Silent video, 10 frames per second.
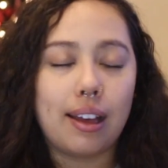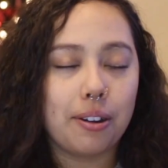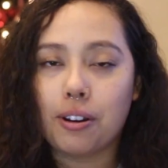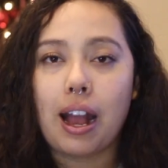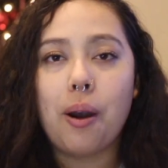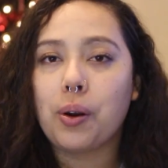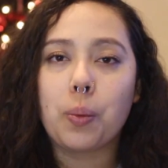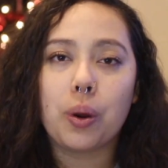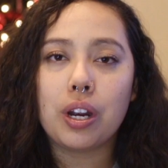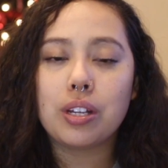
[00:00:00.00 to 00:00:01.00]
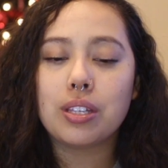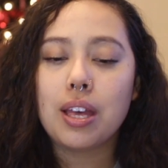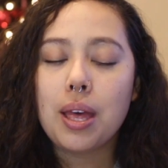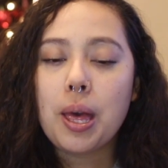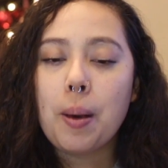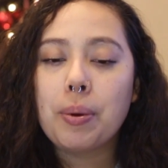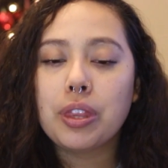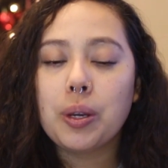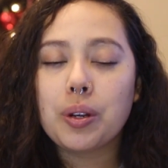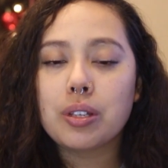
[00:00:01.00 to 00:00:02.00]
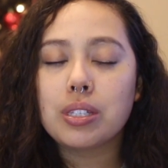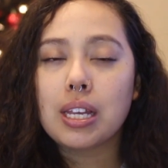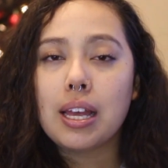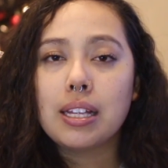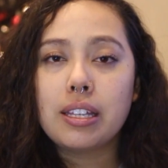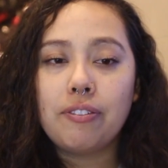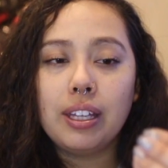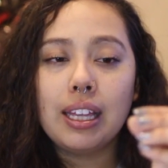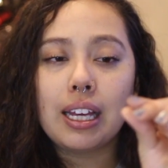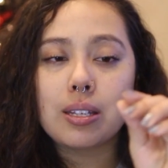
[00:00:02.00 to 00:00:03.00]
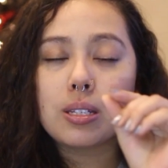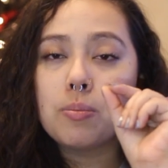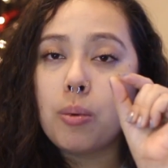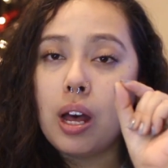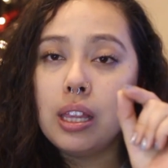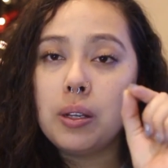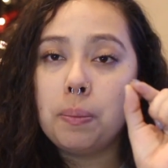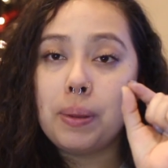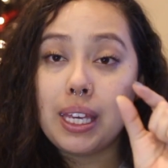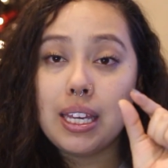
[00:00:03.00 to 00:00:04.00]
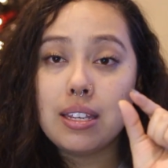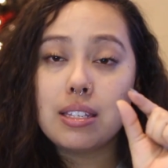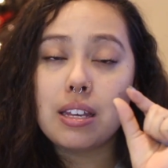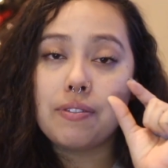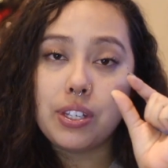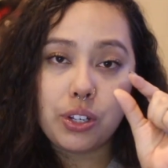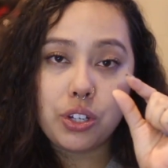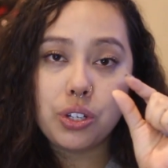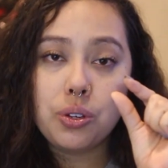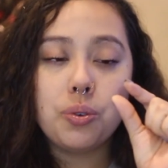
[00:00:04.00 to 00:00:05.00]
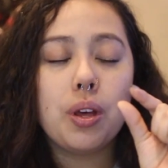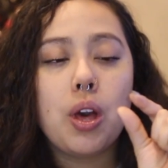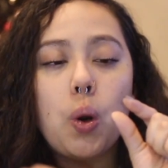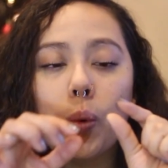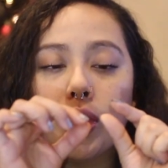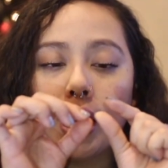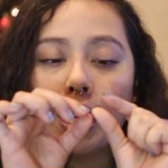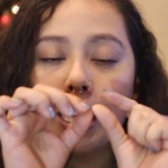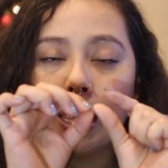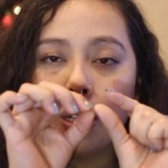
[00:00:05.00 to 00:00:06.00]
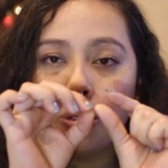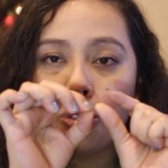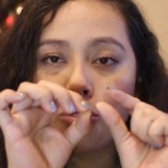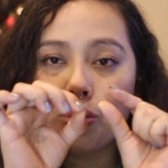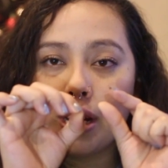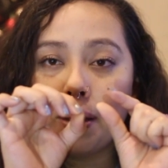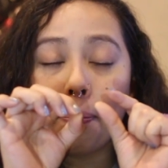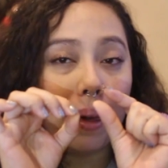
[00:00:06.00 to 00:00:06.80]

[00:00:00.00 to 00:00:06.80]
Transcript: or how it worked, but there was definitely like a small little piece of tissue with like a little string,